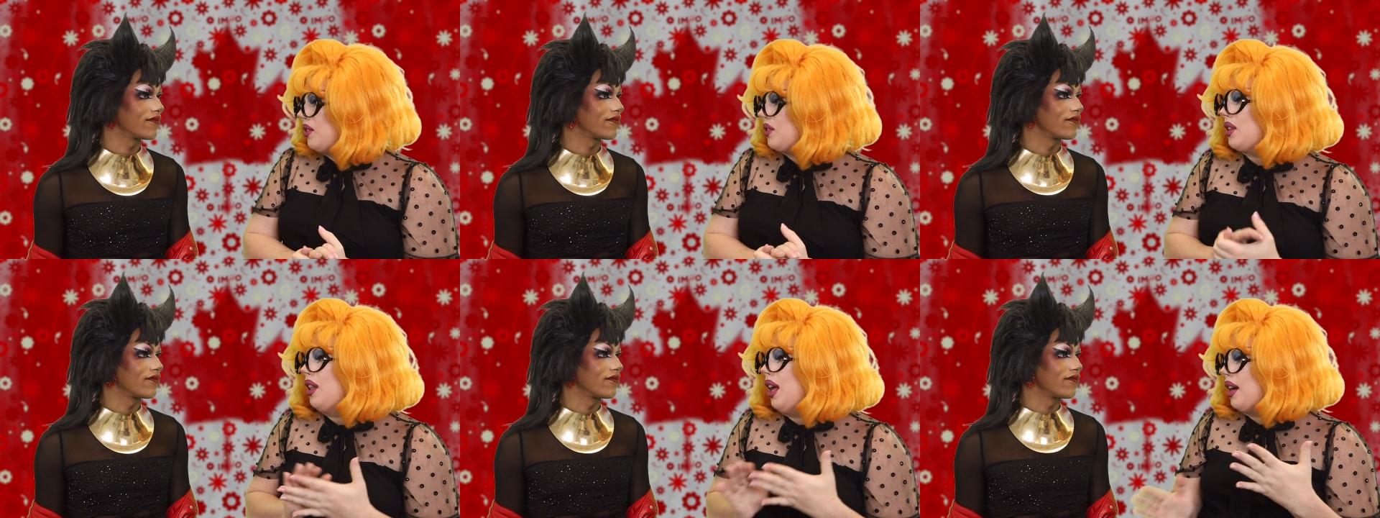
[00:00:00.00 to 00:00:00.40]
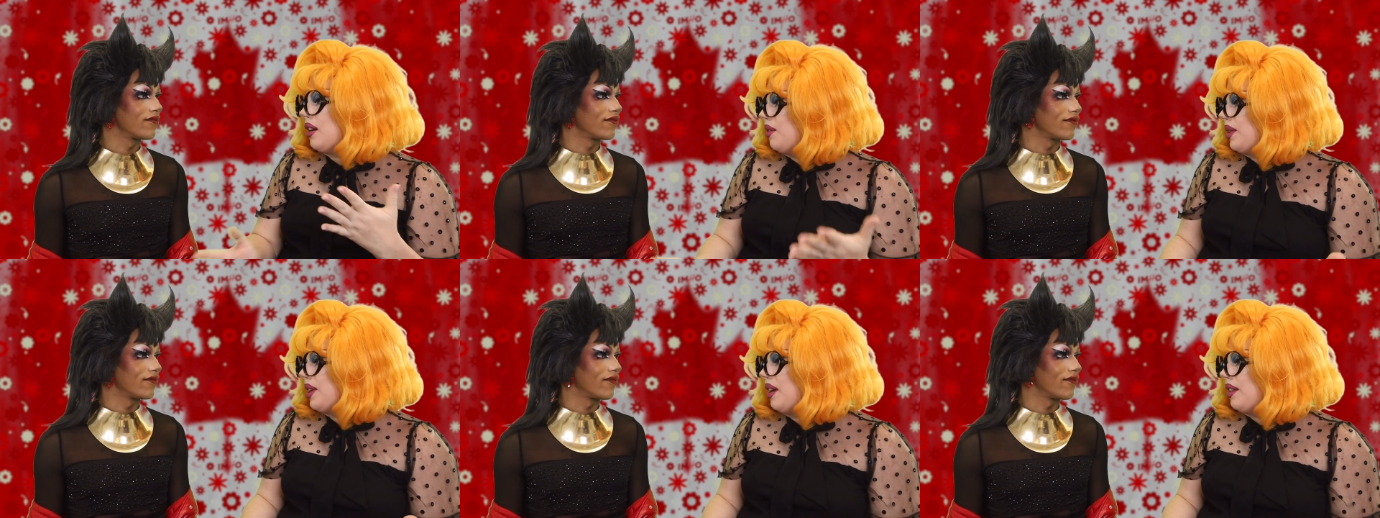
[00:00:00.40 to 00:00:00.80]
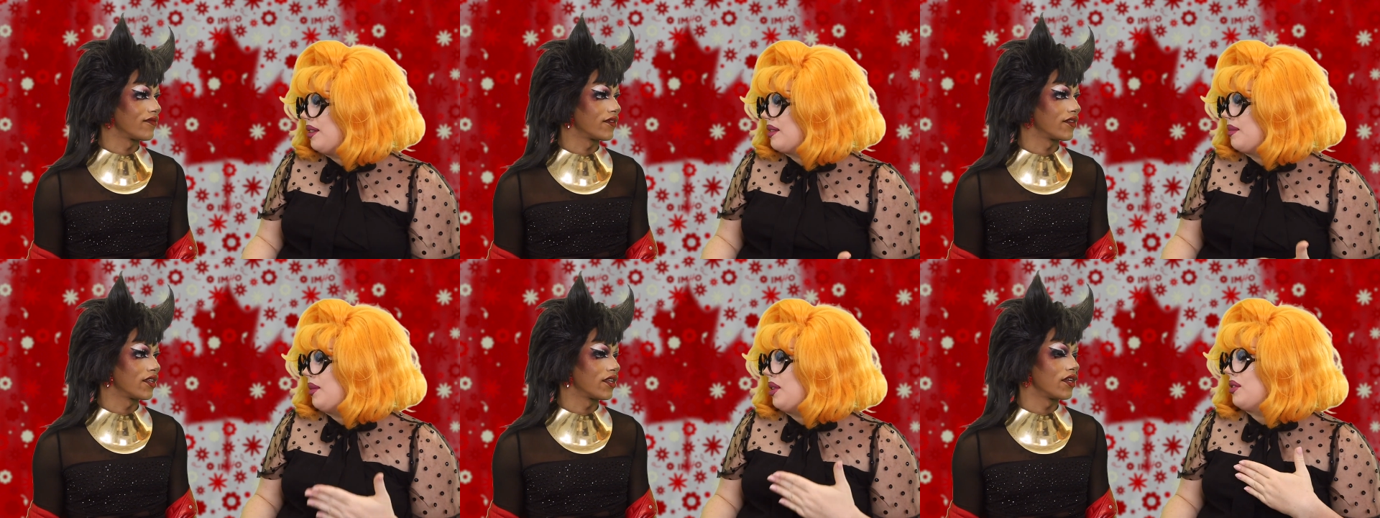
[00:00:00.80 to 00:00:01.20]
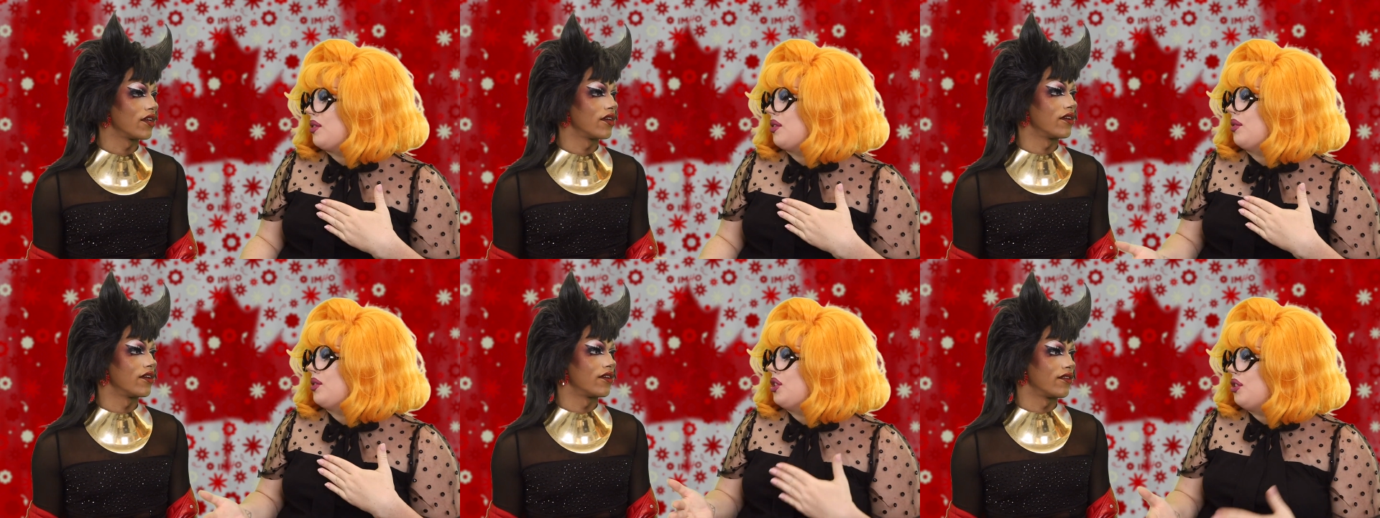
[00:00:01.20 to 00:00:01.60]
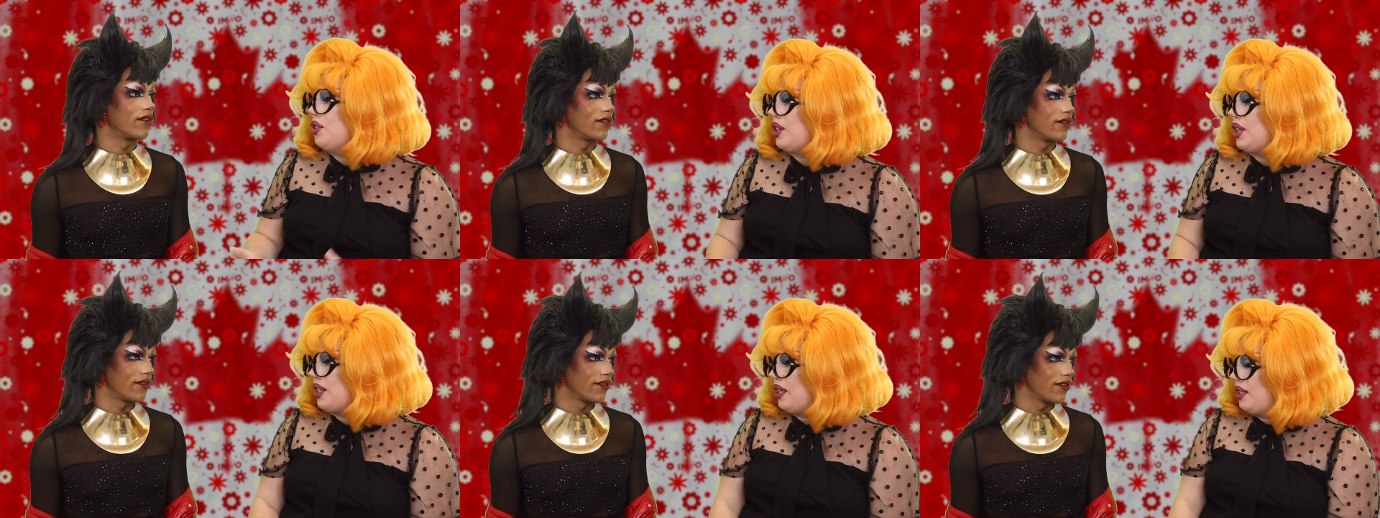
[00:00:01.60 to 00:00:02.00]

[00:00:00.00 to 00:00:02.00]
Speaker 1: And there's a lot going on this month, so she took